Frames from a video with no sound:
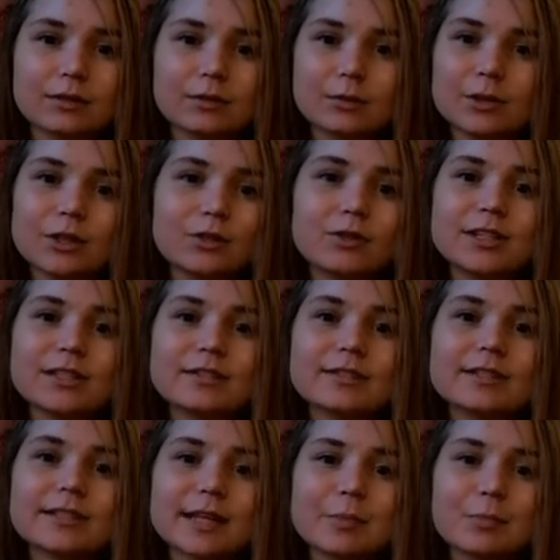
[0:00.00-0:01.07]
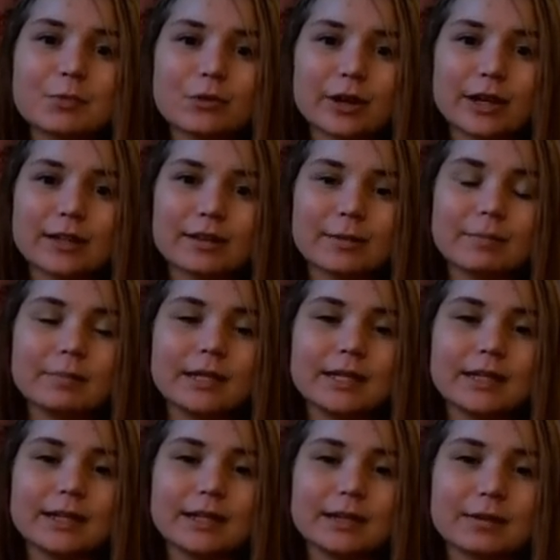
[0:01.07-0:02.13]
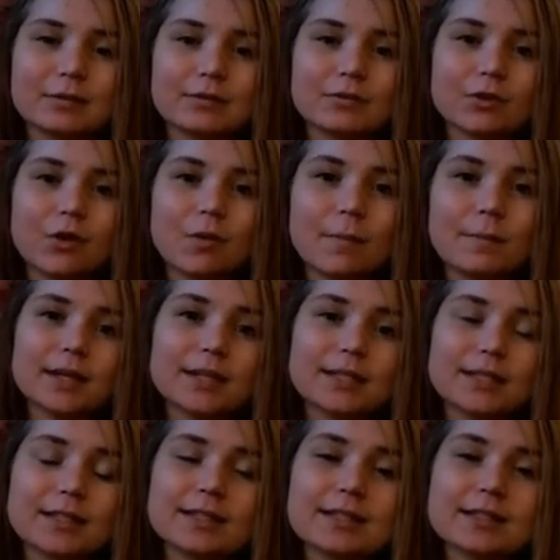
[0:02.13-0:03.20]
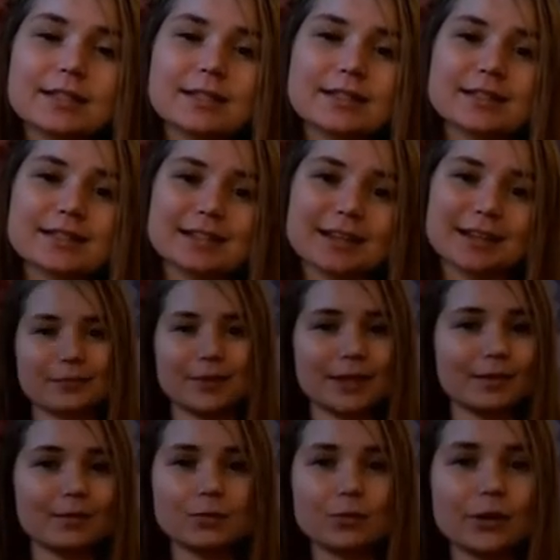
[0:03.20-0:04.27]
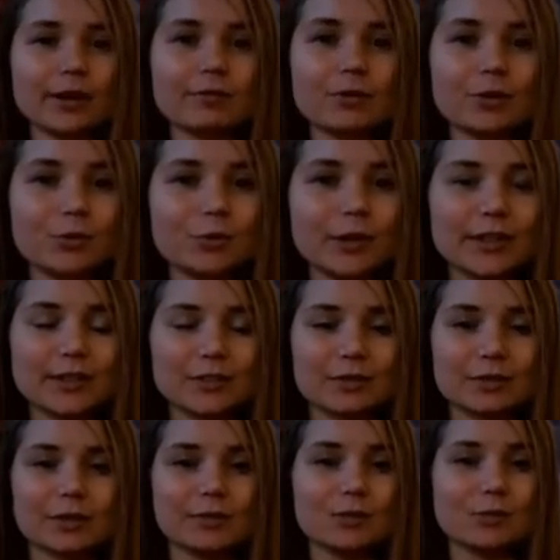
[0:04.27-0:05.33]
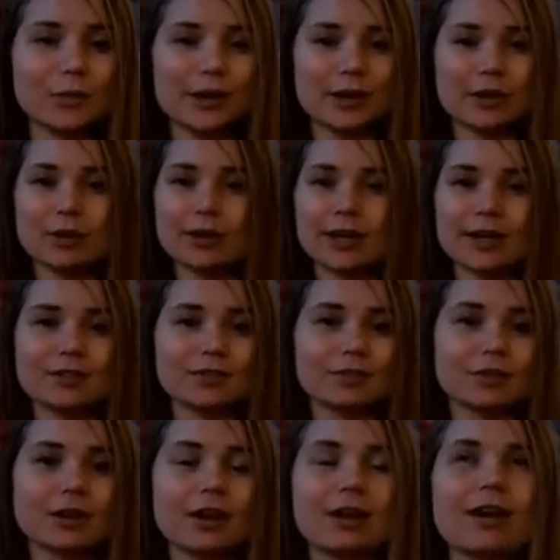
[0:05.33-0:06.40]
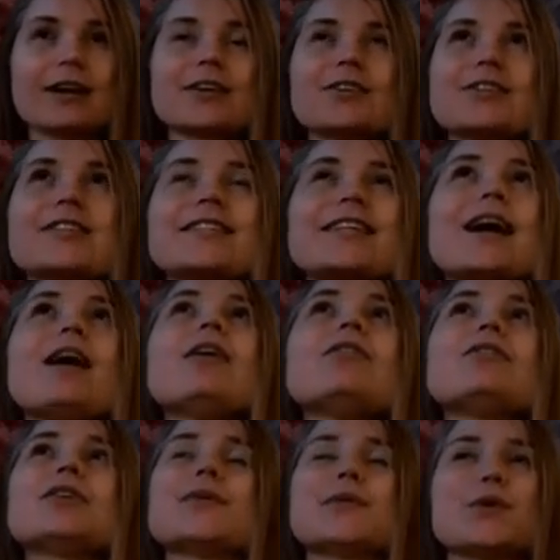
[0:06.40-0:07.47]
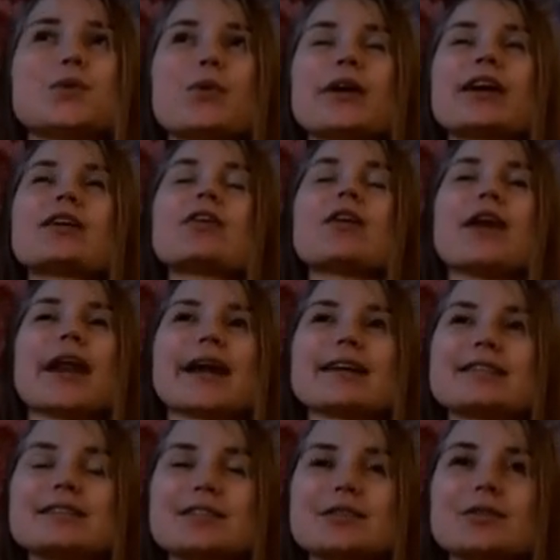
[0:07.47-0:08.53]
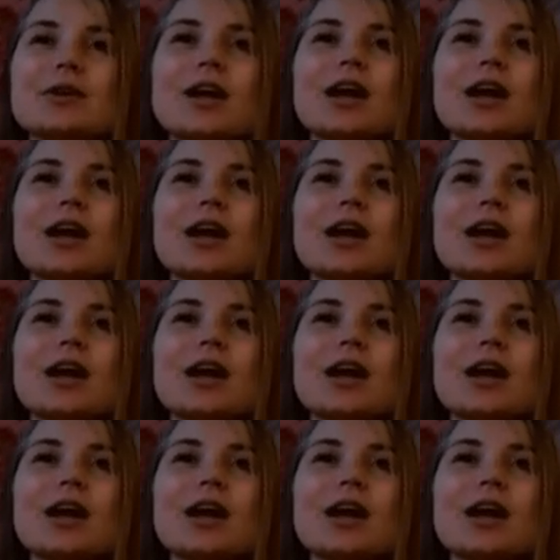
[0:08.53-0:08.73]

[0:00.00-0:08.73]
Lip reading: We don't need to separate the meaning from existence. Whatever you want to do, if you want to connect to your higher self, if you want to connect to